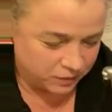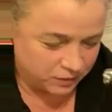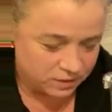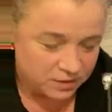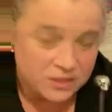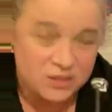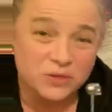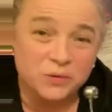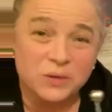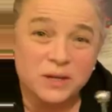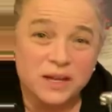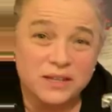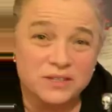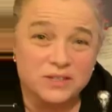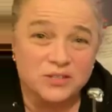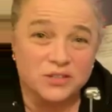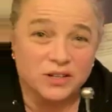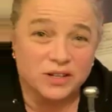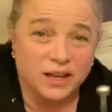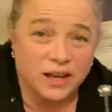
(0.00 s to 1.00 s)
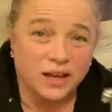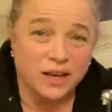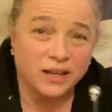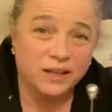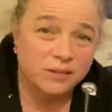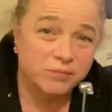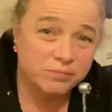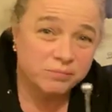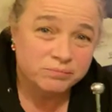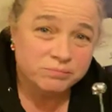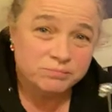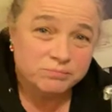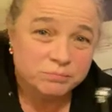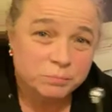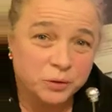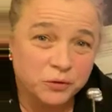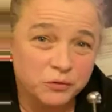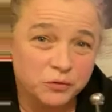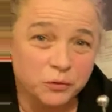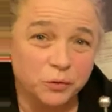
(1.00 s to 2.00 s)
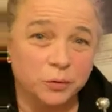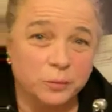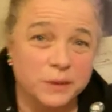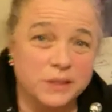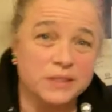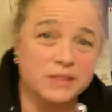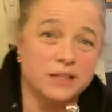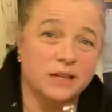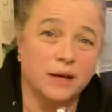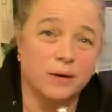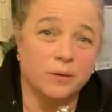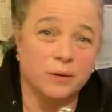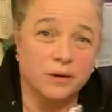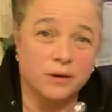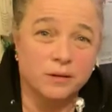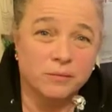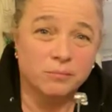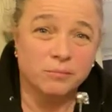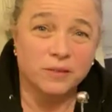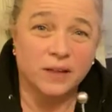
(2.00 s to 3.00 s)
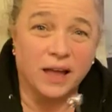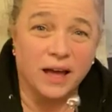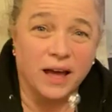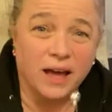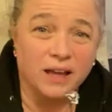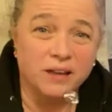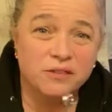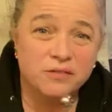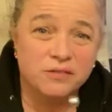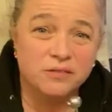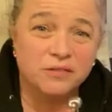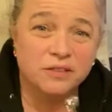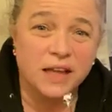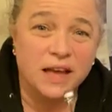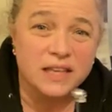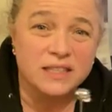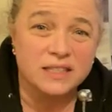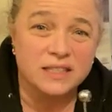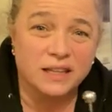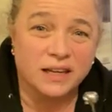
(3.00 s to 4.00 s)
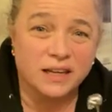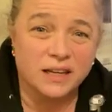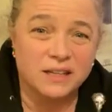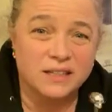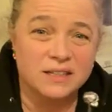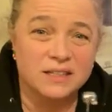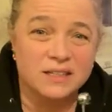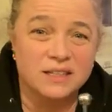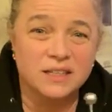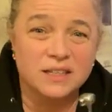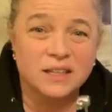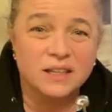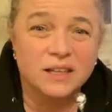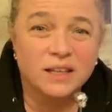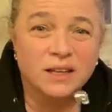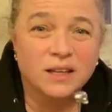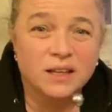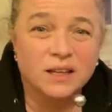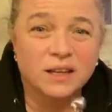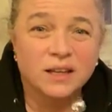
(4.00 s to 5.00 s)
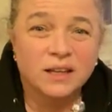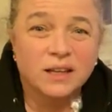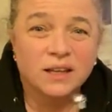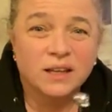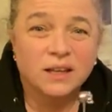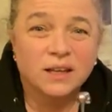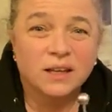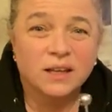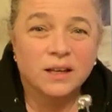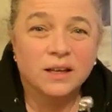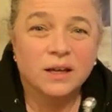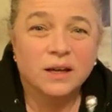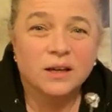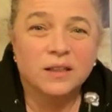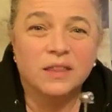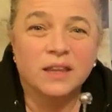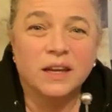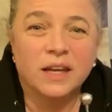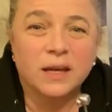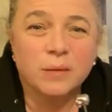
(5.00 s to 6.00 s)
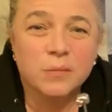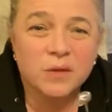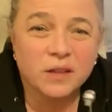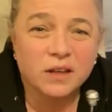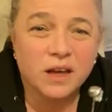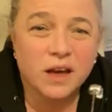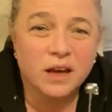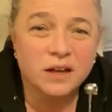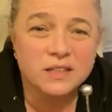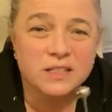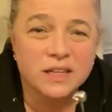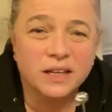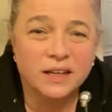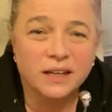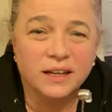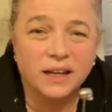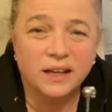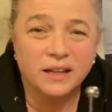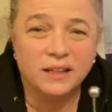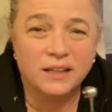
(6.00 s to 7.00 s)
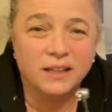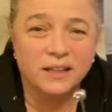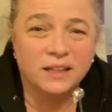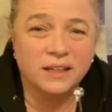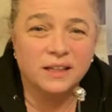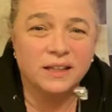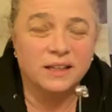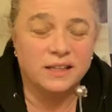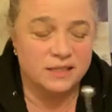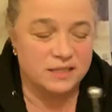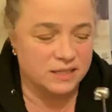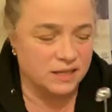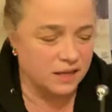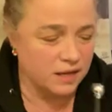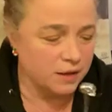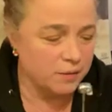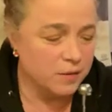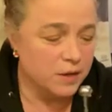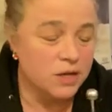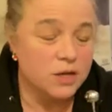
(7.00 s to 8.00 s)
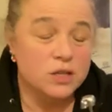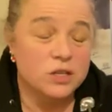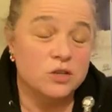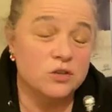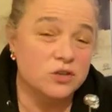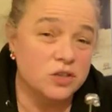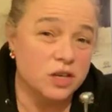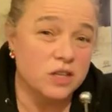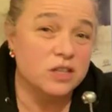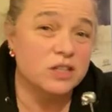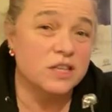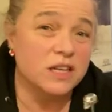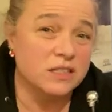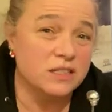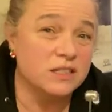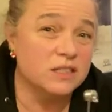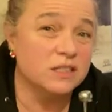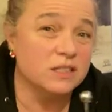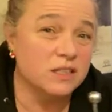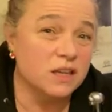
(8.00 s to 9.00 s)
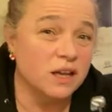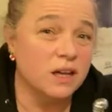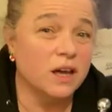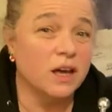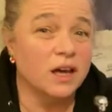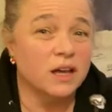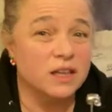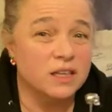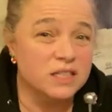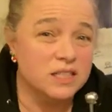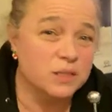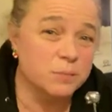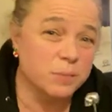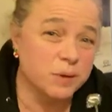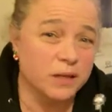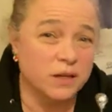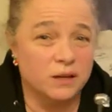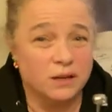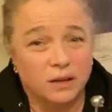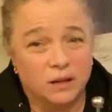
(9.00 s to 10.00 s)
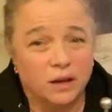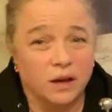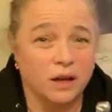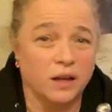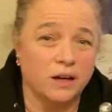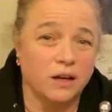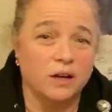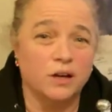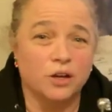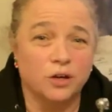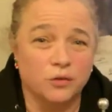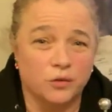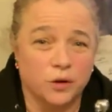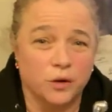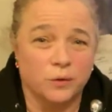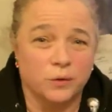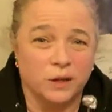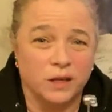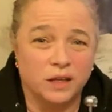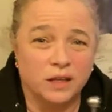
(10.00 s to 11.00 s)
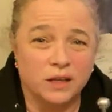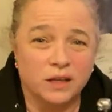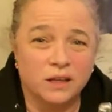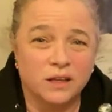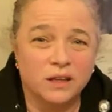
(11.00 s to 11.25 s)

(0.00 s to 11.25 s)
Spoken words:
So yesterday, before we did our live last night, the name of the cocktail, Nellie, is it's a spin on a Negroni.